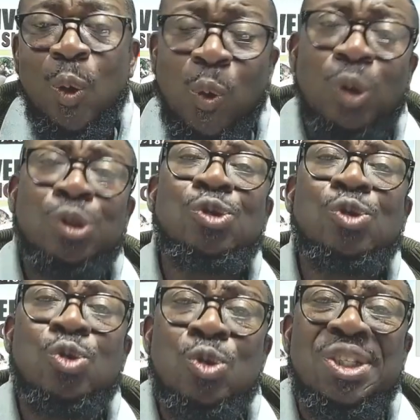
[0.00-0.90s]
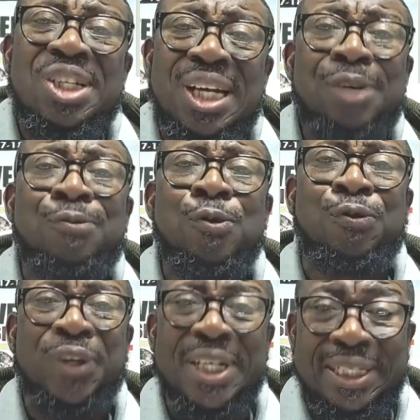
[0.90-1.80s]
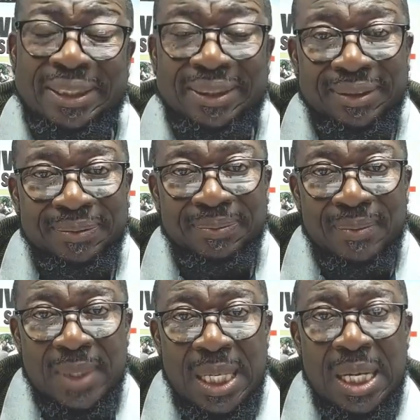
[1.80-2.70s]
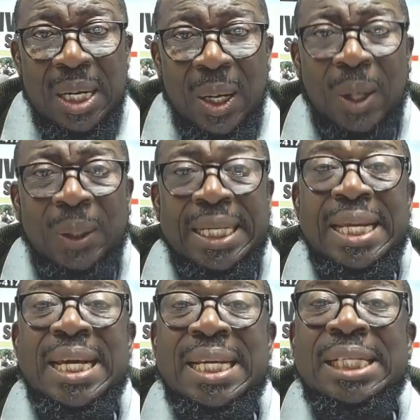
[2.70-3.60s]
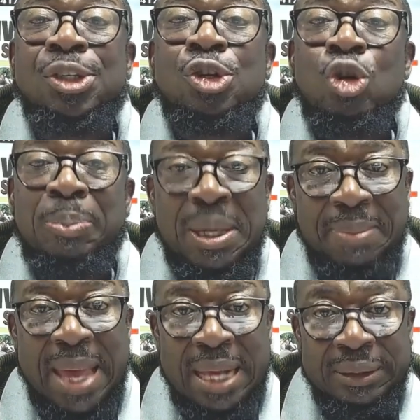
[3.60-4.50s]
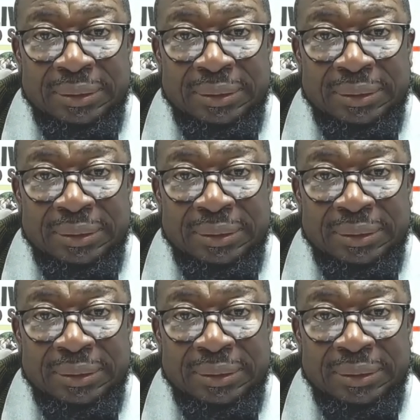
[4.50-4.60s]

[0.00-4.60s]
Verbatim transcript: was totally fulfilled on the Ethiopian man.